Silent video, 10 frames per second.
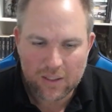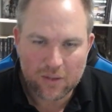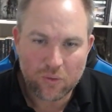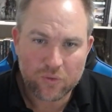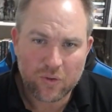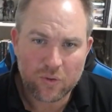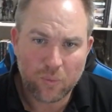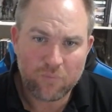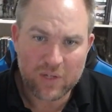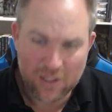Also do a
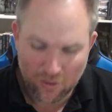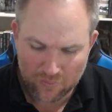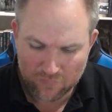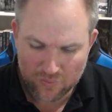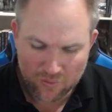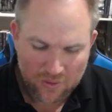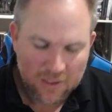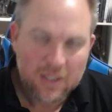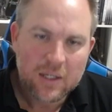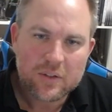video review,
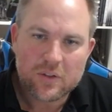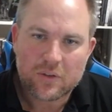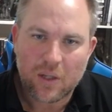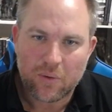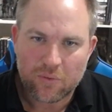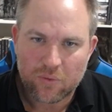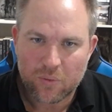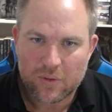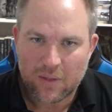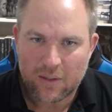just going through
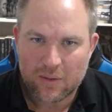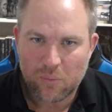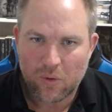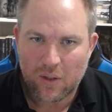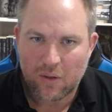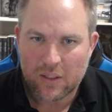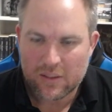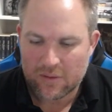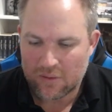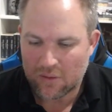exactly what I liked
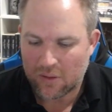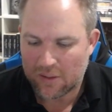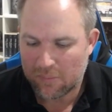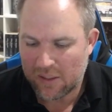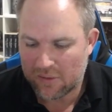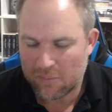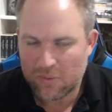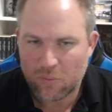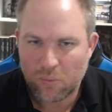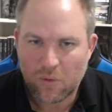and didn't like about them
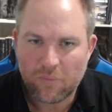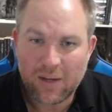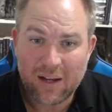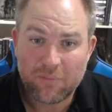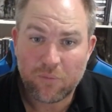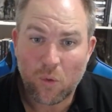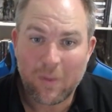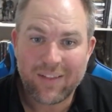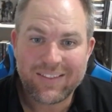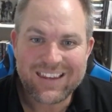as well, from
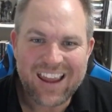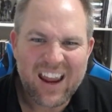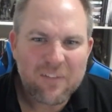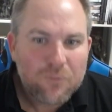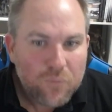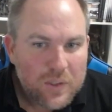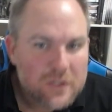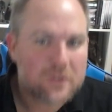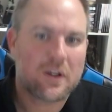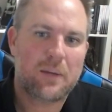the
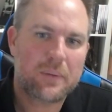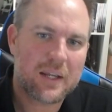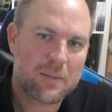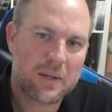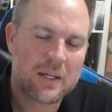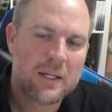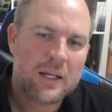average type gamer,